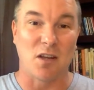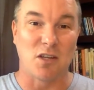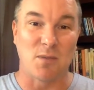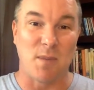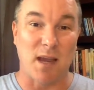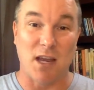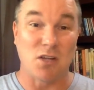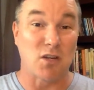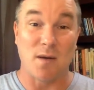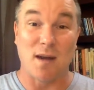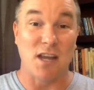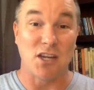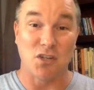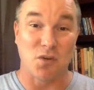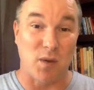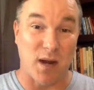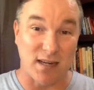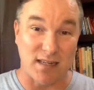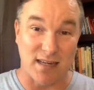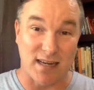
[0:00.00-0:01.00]
to make a
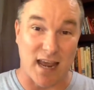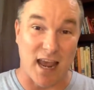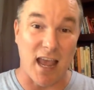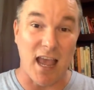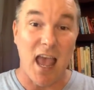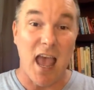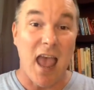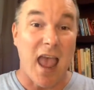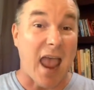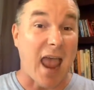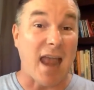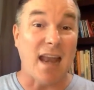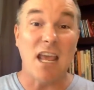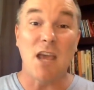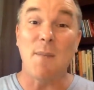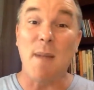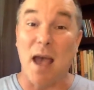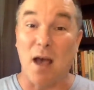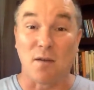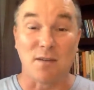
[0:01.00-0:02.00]
donation right today. Any
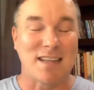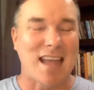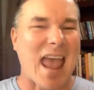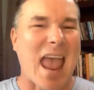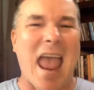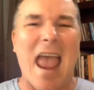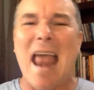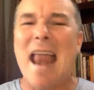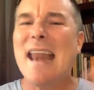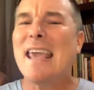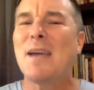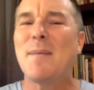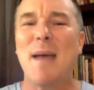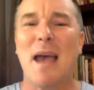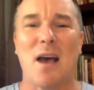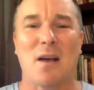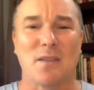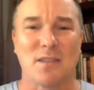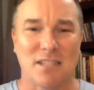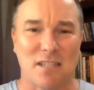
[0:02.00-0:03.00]
amount
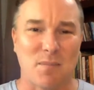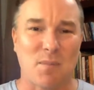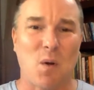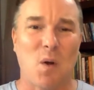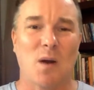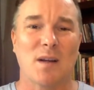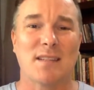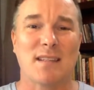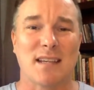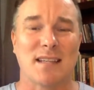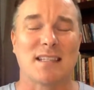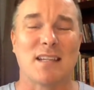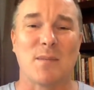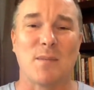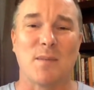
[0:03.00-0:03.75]
supports us